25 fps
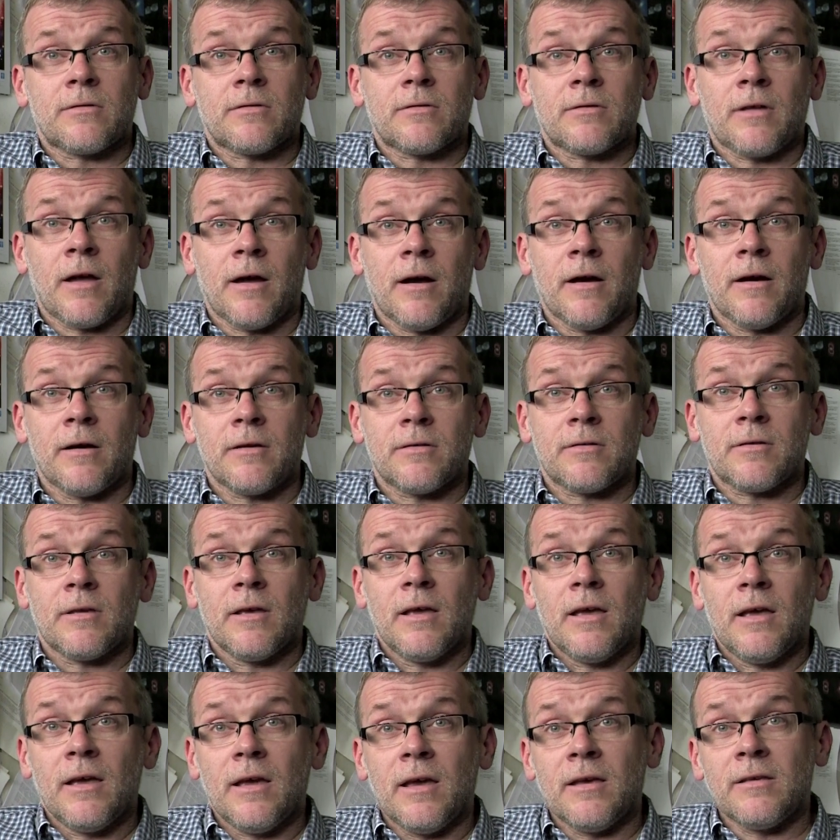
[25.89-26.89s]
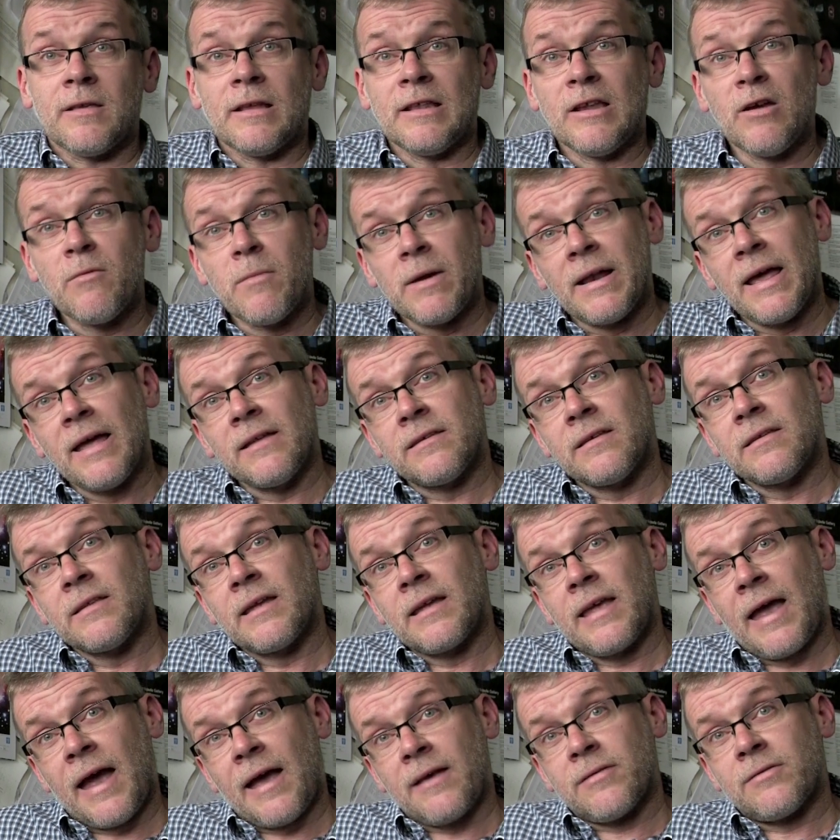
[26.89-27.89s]
stars is illuminating
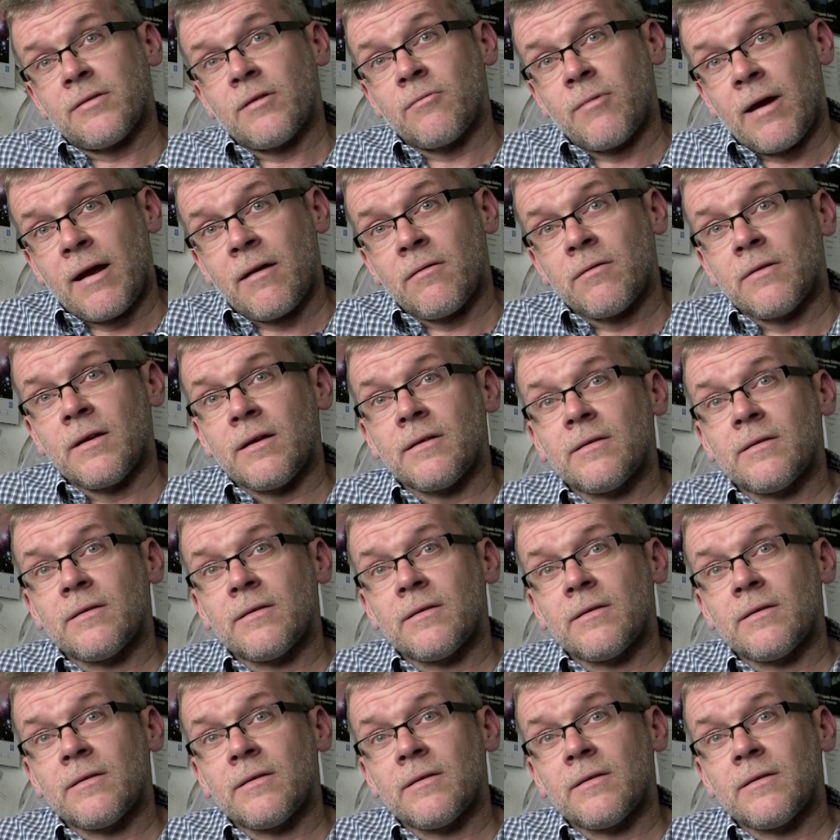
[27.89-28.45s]
the gas around